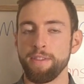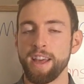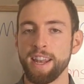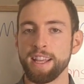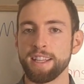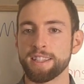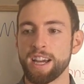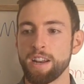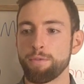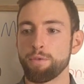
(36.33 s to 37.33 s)
that is
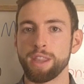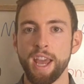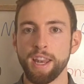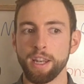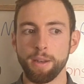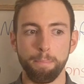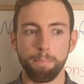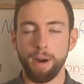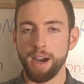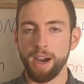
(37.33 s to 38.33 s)
kind of related
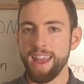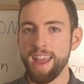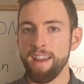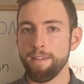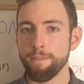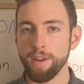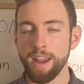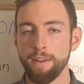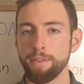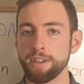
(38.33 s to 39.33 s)
behind
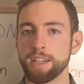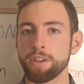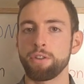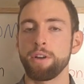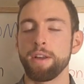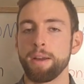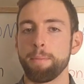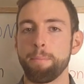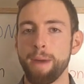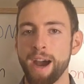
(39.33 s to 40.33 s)
every single
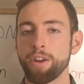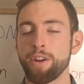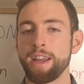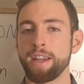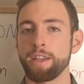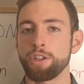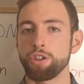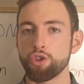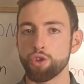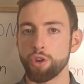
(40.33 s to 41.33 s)
migraine
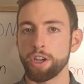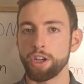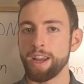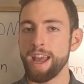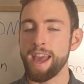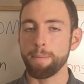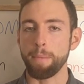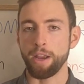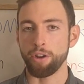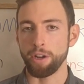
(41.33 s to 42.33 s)
trigger and
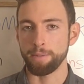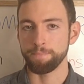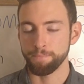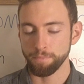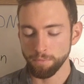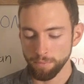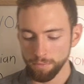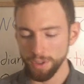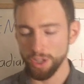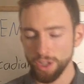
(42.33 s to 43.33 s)
migraine.
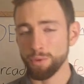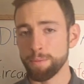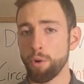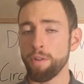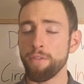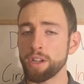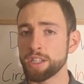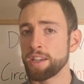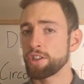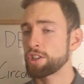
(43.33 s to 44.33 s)
So what's important for
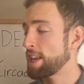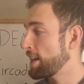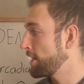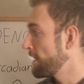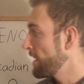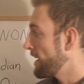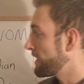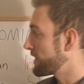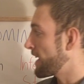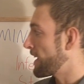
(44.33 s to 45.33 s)
us to understand
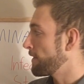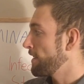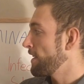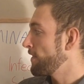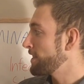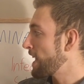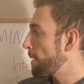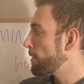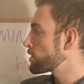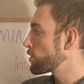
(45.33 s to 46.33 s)
is that this
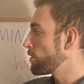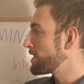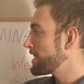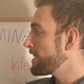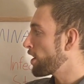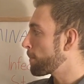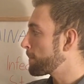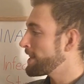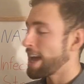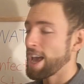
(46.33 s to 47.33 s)
happens through the
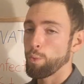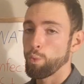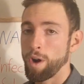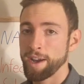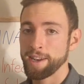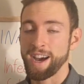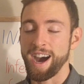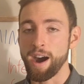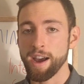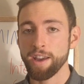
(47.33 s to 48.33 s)
TRPA1
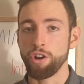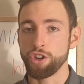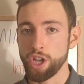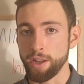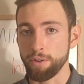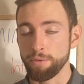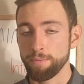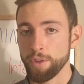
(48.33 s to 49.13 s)
ion channel.